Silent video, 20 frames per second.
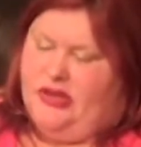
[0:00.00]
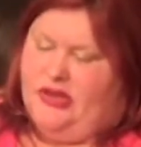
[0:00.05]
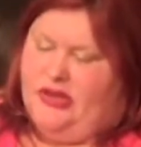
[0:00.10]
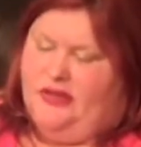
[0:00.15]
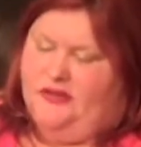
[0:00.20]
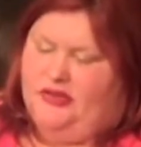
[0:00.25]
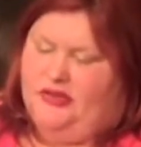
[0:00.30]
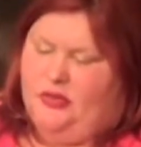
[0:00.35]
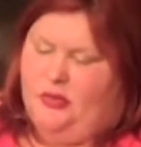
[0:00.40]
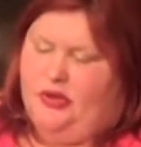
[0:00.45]

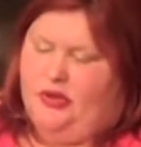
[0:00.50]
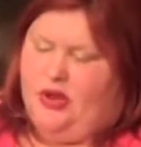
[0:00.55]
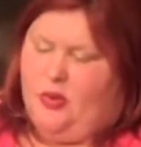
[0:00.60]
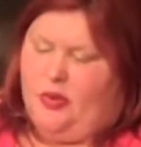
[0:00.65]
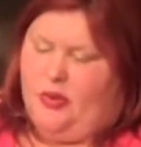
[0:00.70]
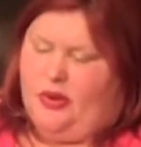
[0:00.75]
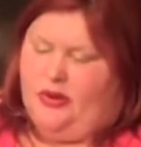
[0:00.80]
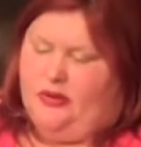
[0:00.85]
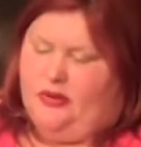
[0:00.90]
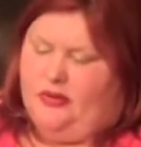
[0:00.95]
If she were
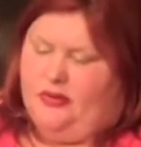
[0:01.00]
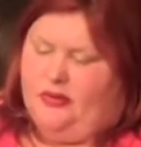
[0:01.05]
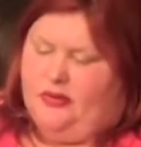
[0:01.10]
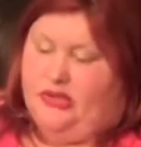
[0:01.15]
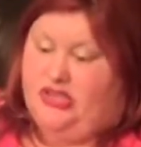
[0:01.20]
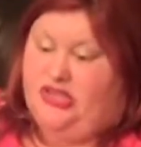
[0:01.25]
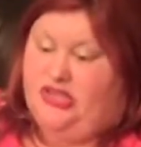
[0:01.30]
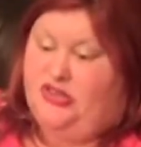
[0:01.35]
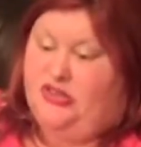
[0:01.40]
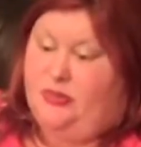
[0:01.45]
nowhere, then
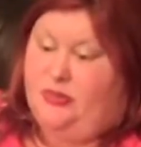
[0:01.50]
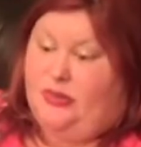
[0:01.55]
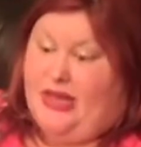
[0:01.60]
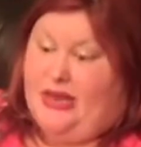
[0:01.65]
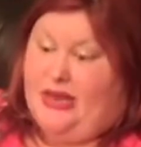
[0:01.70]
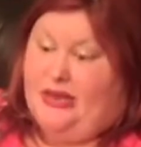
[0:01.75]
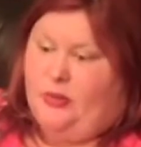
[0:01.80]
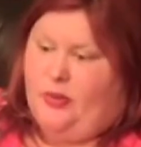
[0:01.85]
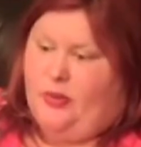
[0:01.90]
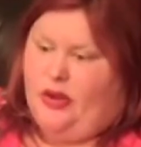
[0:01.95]
she could be
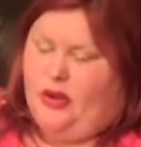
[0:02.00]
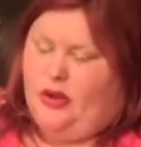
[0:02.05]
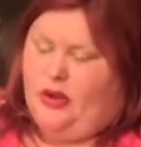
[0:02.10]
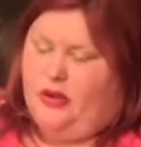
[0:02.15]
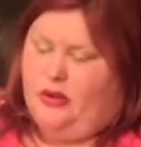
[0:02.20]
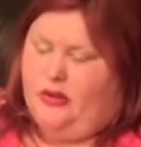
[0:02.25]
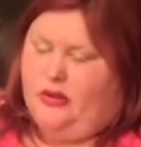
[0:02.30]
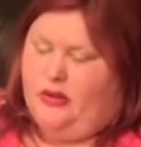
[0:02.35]
anywhere.